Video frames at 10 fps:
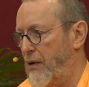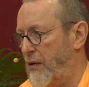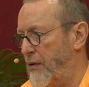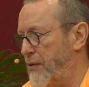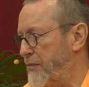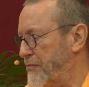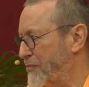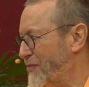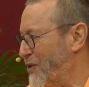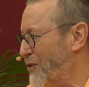
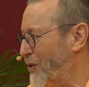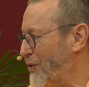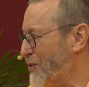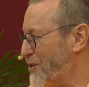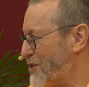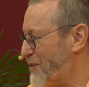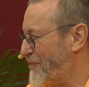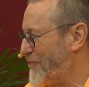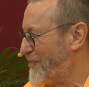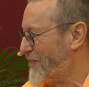you lose
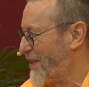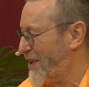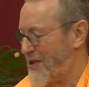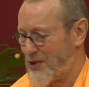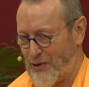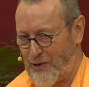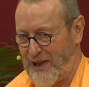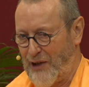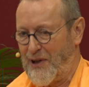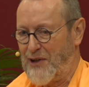
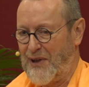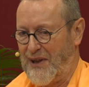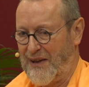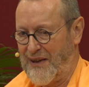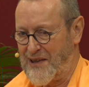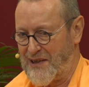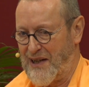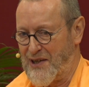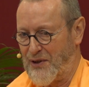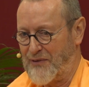slowly, gradually, this
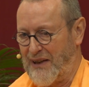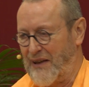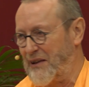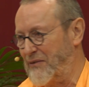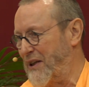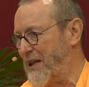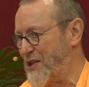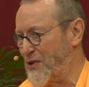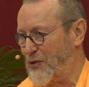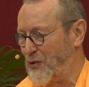sense of
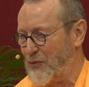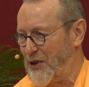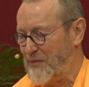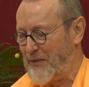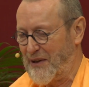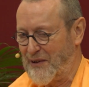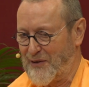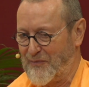identification to body-mind.